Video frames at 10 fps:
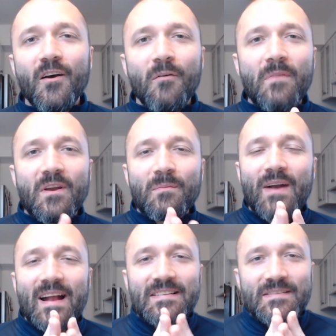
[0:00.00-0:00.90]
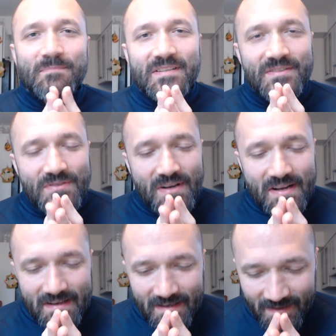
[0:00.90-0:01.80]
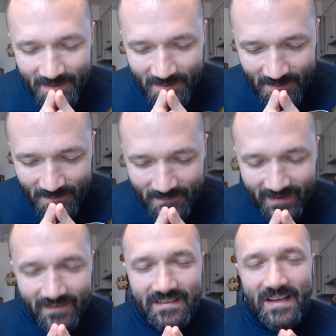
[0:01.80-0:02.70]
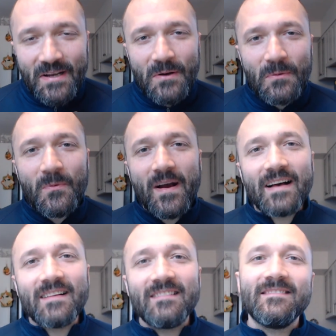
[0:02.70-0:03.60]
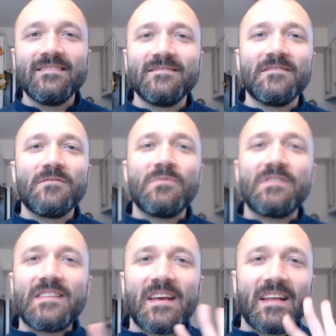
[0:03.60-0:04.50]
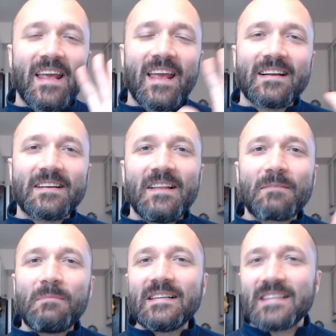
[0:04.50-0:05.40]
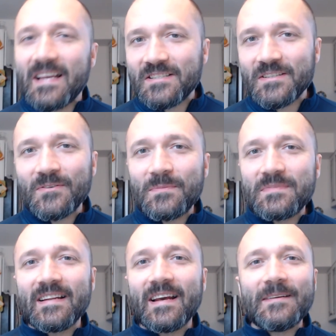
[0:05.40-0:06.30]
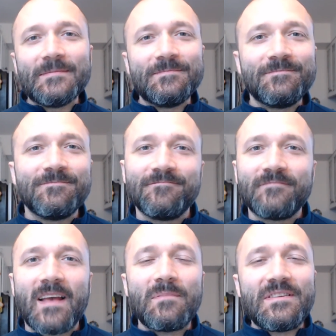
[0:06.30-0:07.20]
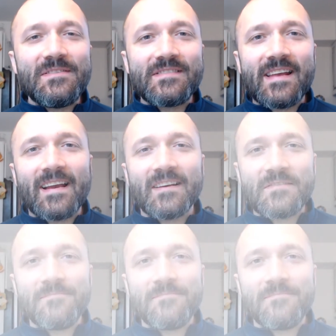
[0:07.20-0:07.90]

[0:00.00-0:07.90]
May your practice be strong. May your day go well. We'll see you at the 8 o'clock meditation group tonight. Happy Tuesday, guys.